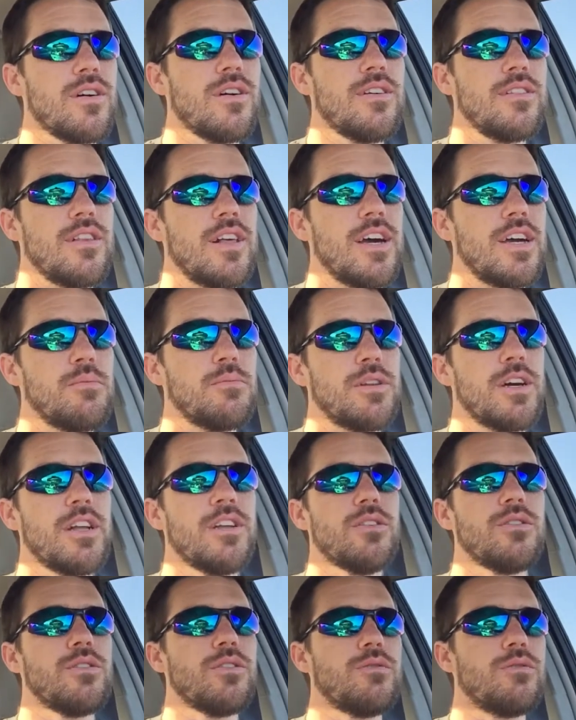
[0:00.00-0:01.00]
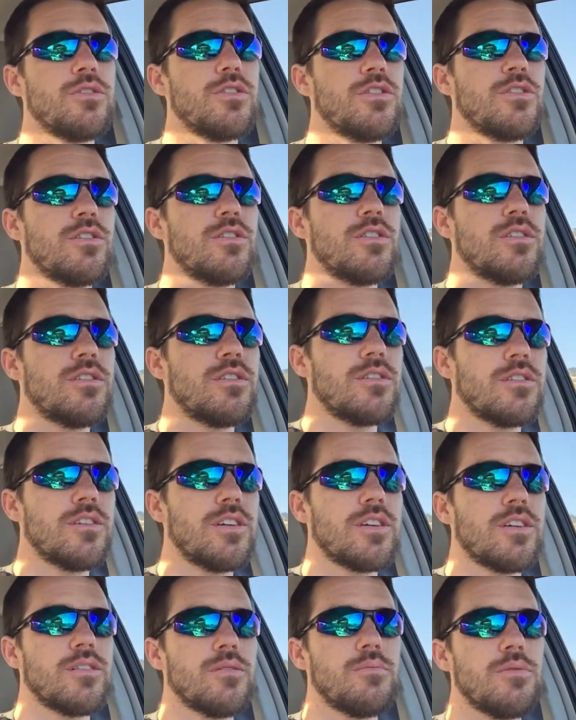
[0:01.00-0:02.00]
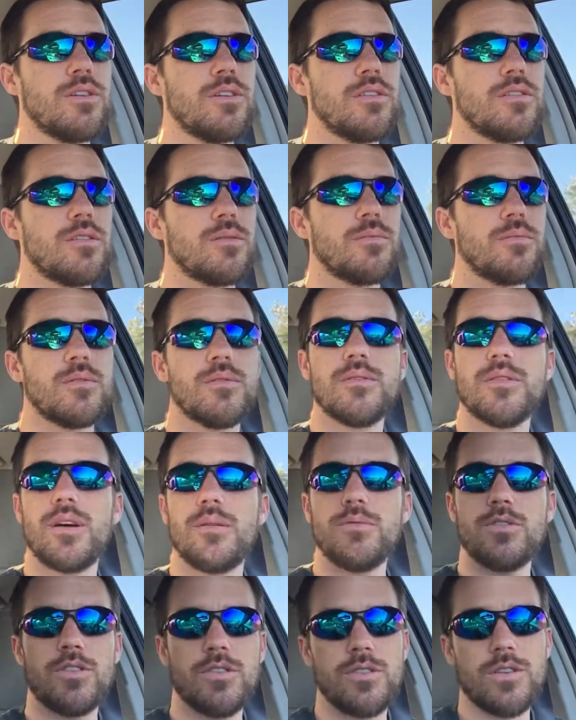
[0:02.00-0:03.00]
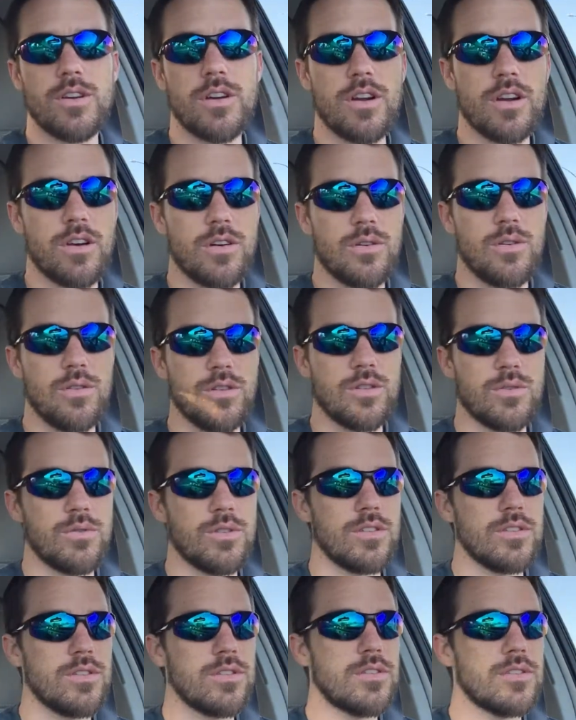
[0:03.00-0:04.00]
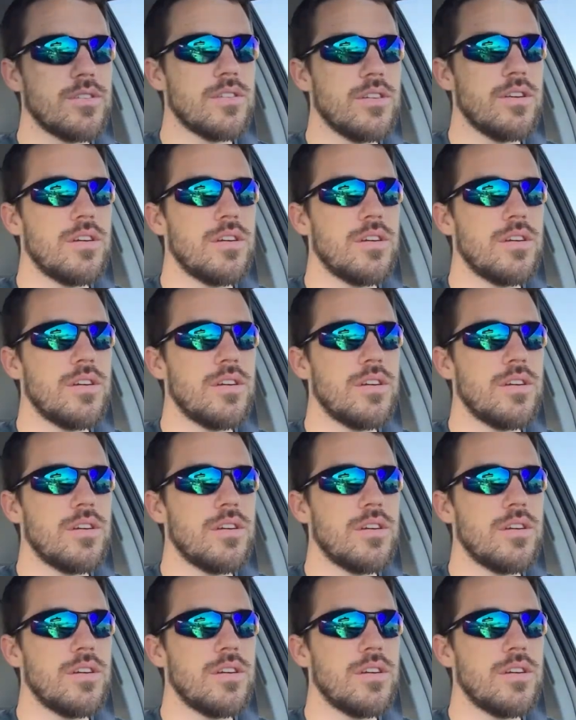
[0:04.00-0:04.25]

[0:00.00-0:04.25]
online, but I don't know for sure. It could be some. I'm sure there are older ones.